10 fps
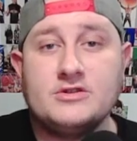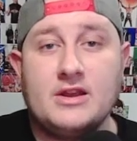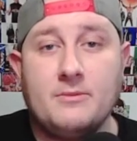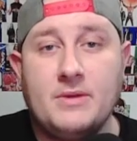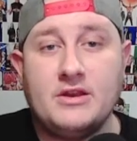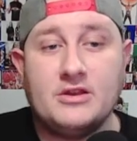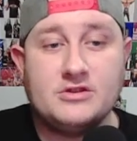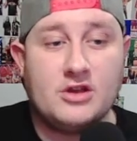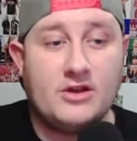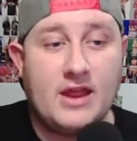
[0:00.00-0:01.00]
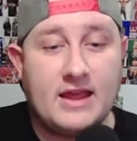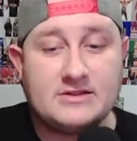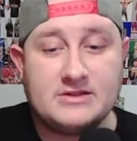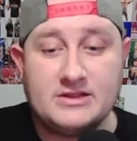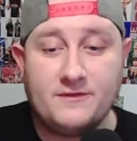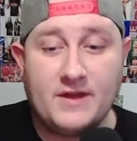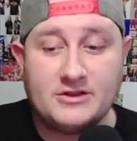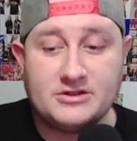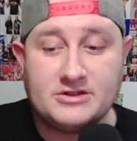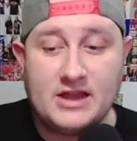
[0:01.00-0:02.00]
and opinions on NXT's
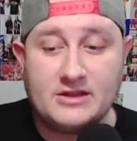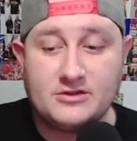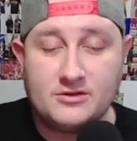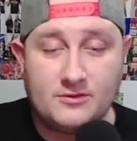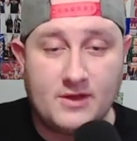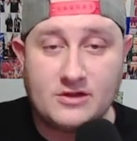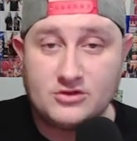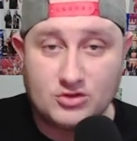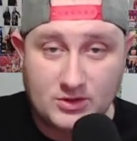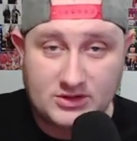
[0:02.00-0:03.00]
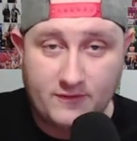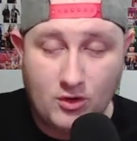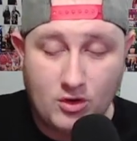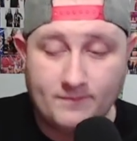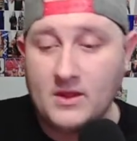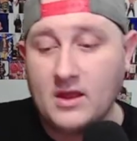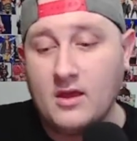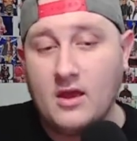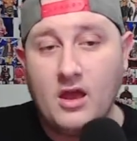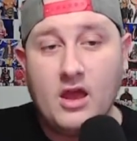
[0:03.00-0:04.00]
Vengeance Day 2024.
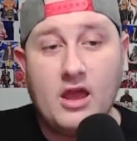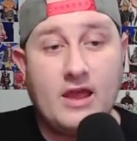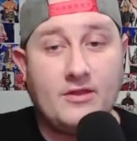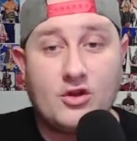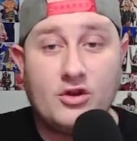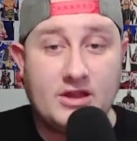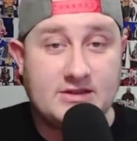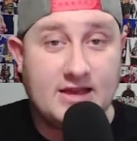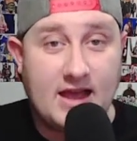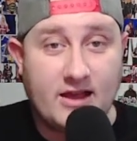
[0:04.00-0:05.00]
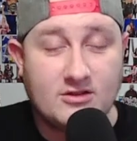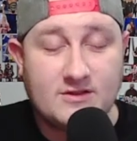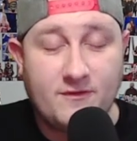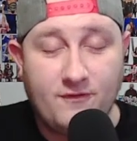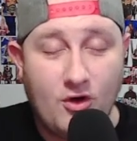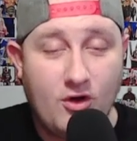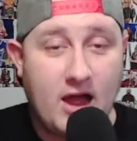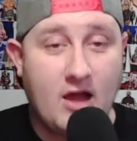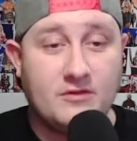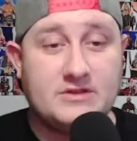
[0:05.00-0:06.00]
In the Cunning Sea, I got 4
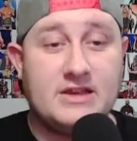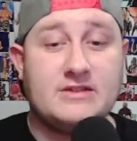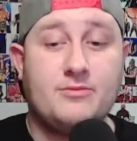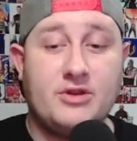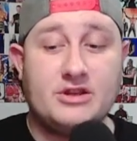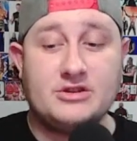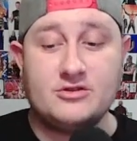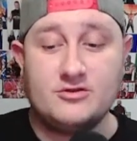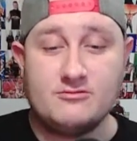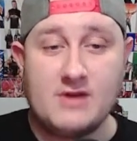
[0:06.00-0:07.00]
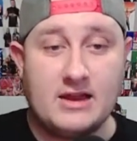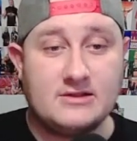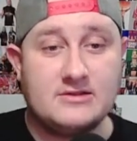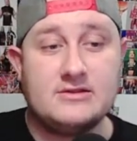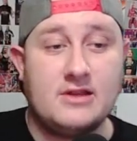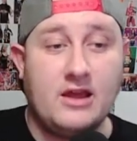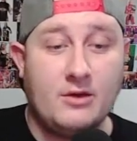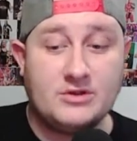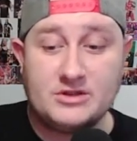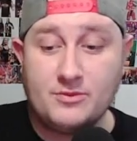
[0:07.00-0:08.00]
out of 6 predictions right,
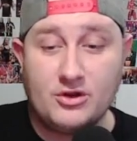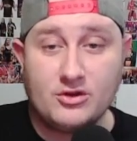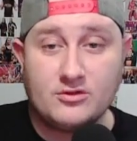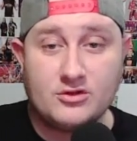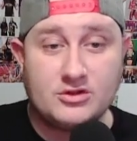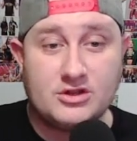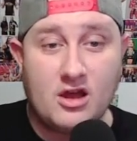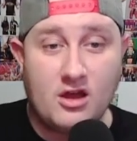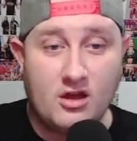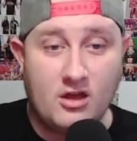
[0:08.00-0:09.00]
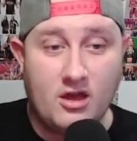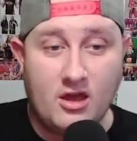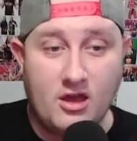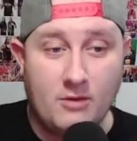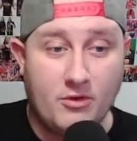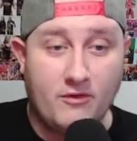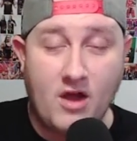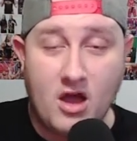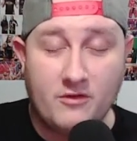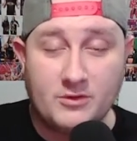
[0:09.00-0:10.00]
which is pretty good. Good start, above
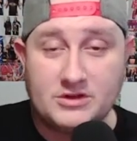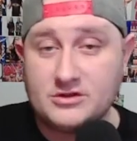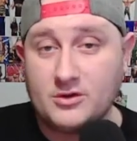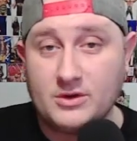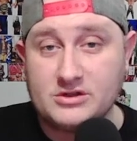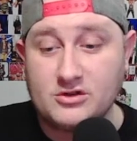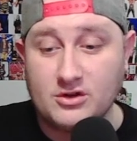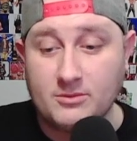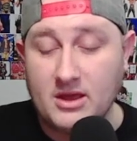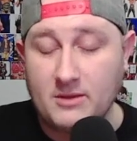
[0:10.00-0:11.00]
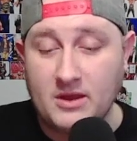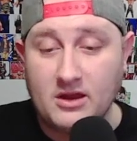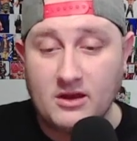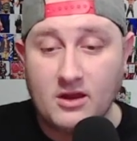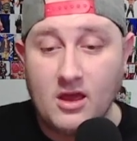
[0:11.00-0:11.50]
half, which is always good in my opinion.